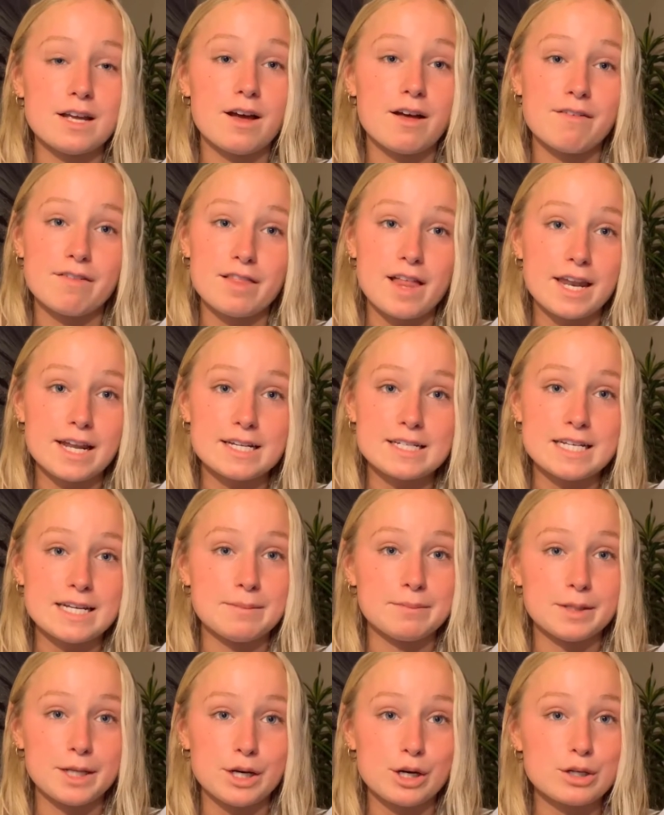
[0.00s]
athletic
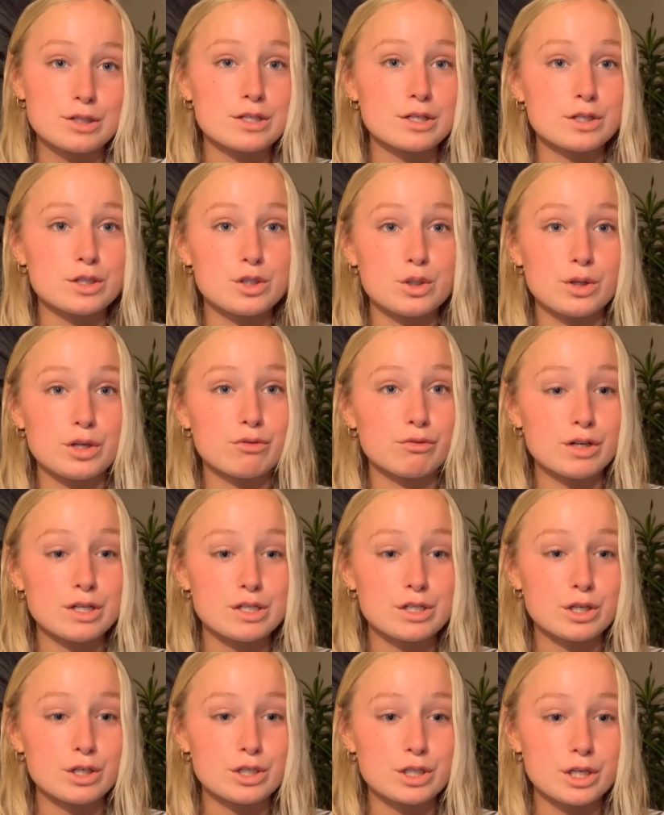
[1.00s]
team leaders and student
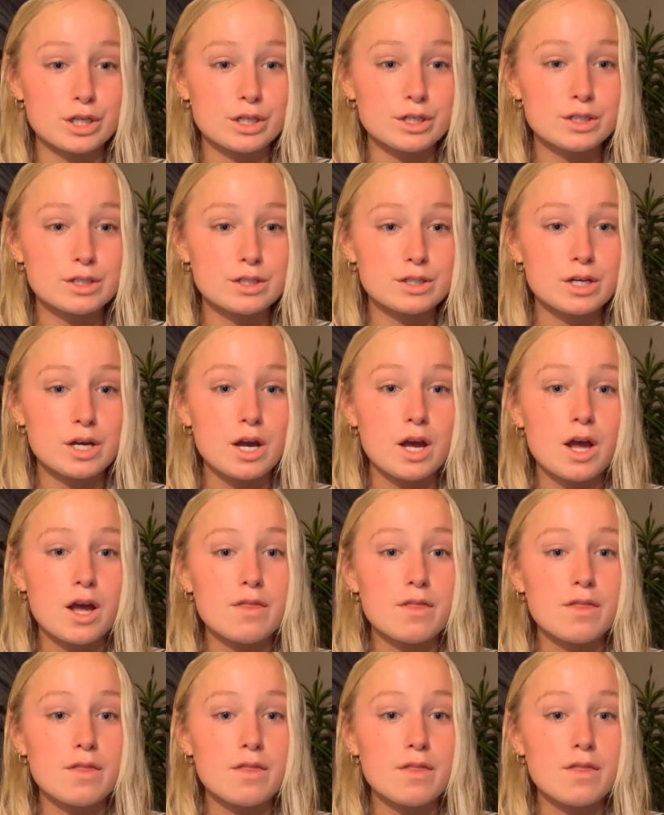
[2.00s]
researchers,